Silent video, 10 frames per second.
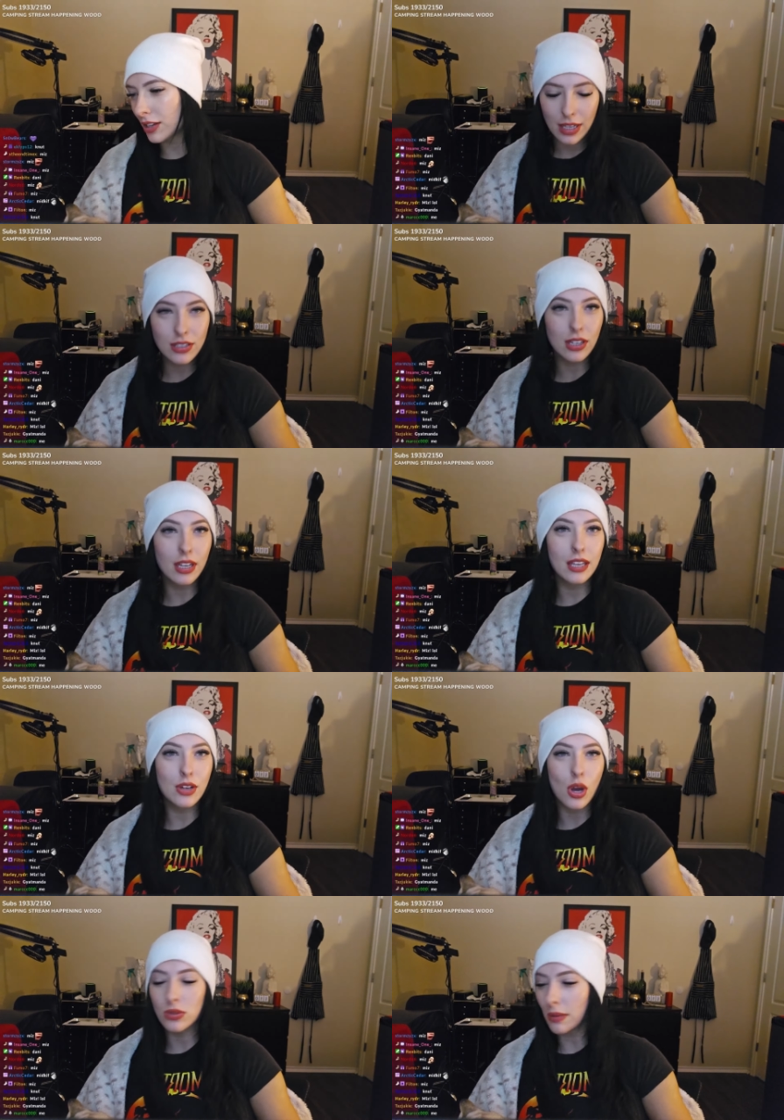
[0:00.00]
He's not, he
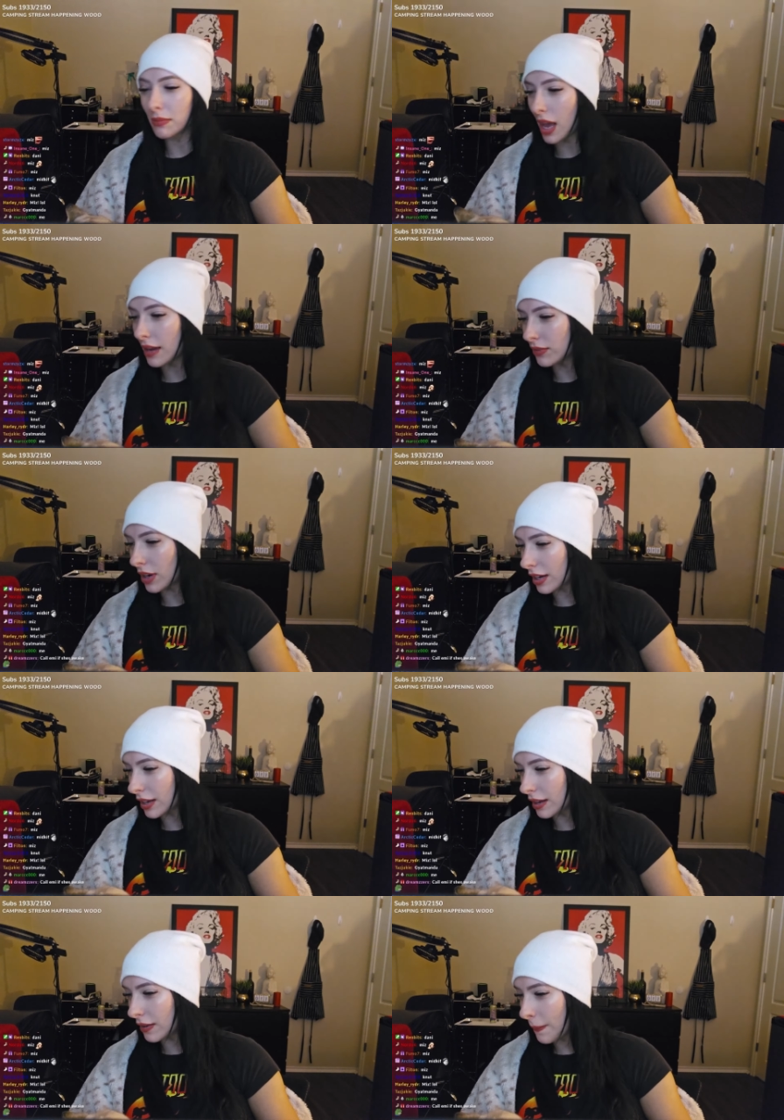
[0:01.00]
knows I'm live right
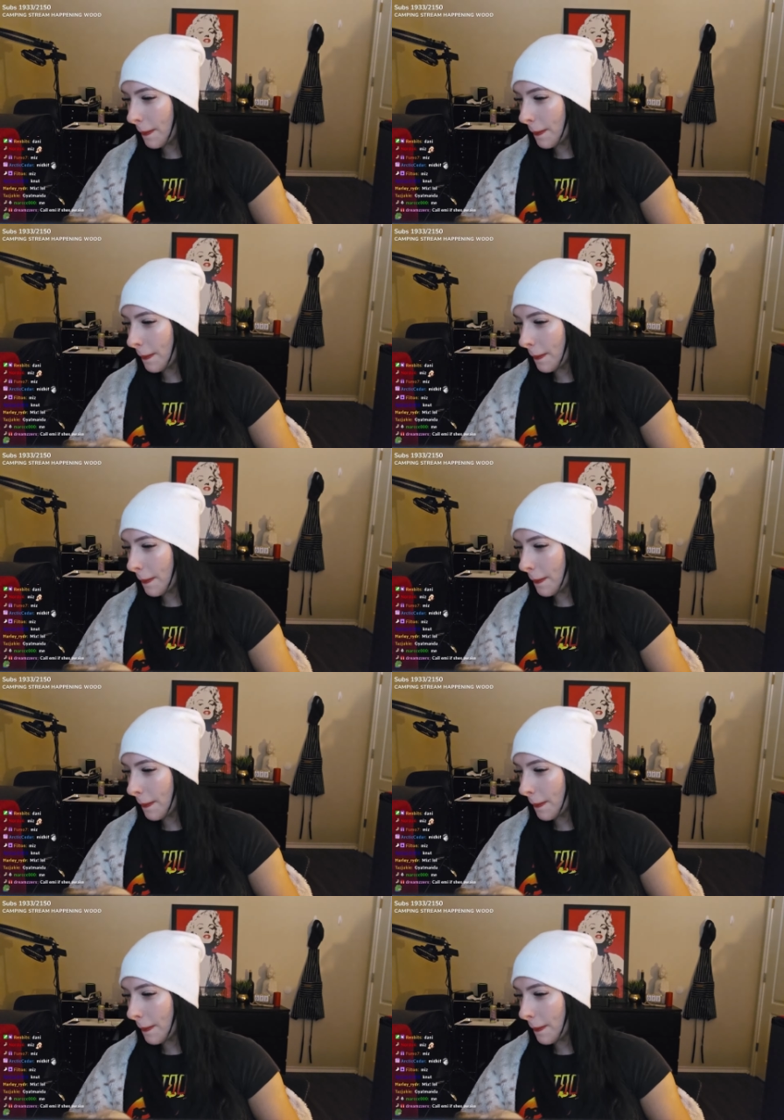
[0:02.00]
now.